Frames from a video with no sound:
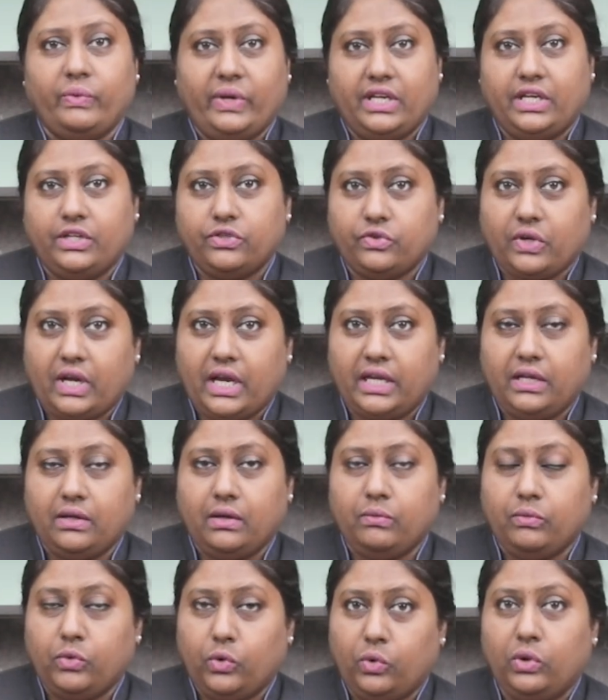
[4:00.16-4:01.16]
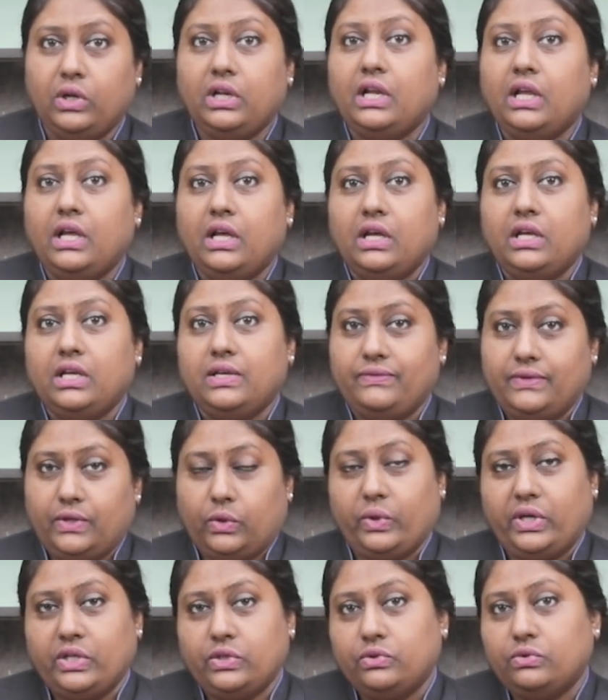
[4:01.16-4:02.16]
a very dry bowl if
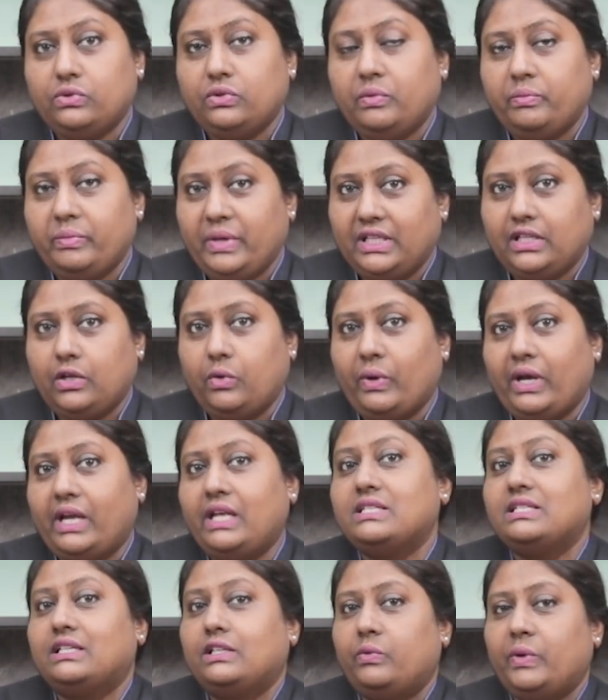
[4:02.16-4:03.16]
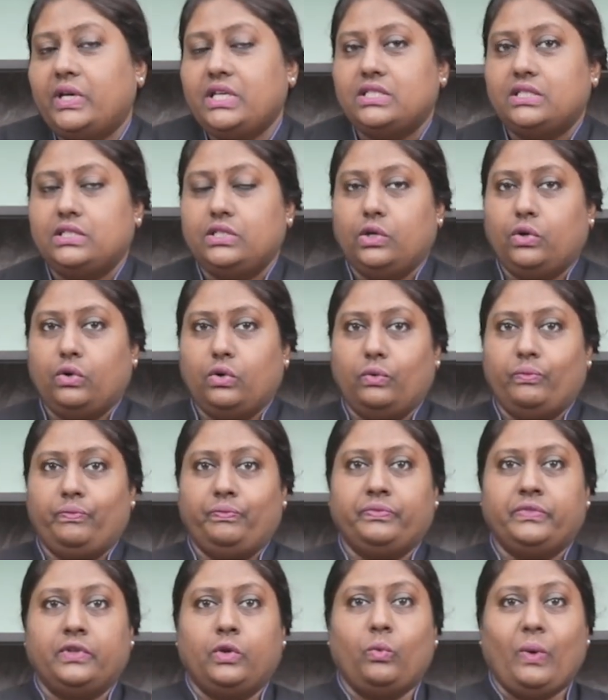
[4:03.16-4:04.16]
you're going to beat the whites. Otherwise your
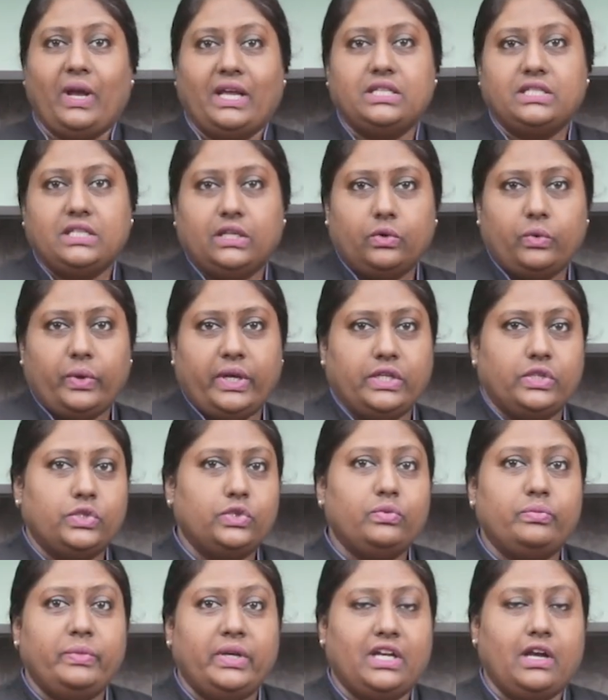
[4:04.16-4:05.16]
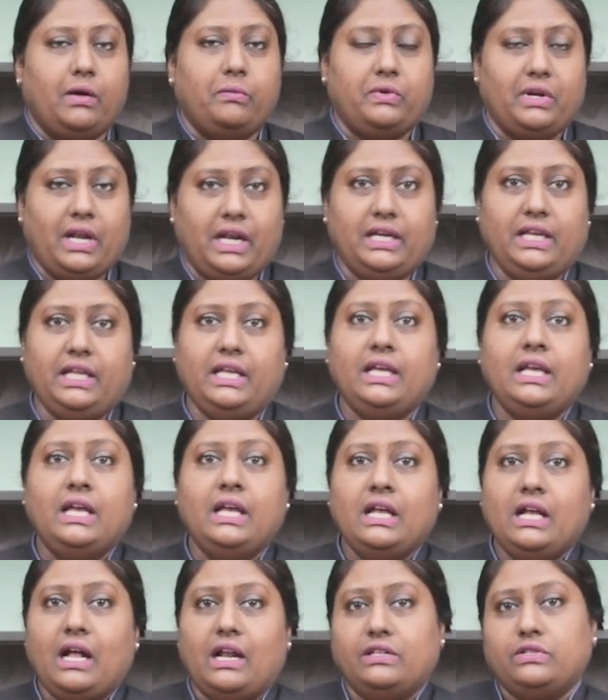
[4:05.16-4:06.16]
whites are going to become runny
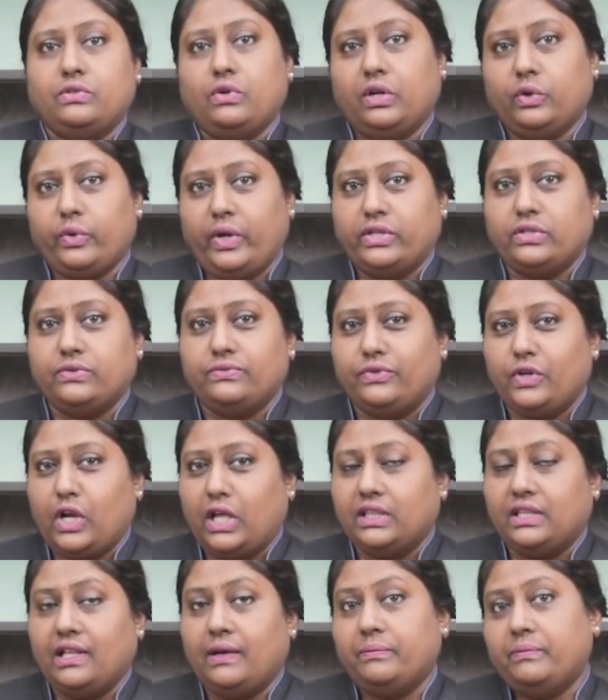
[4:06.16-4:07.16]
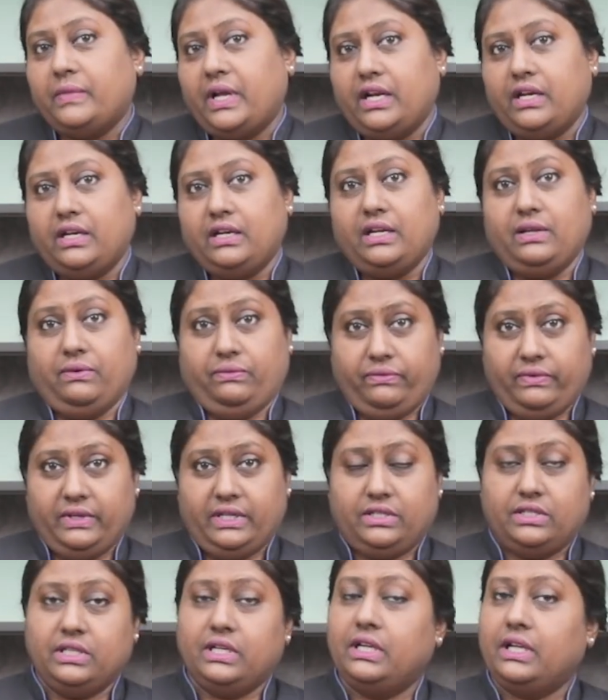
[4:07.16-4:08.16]
and it's not going to froth up, and if
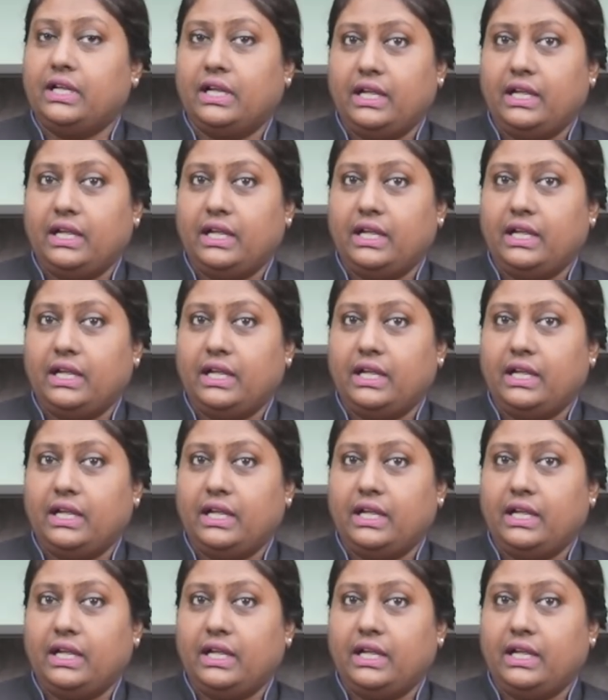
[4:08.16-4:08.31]
it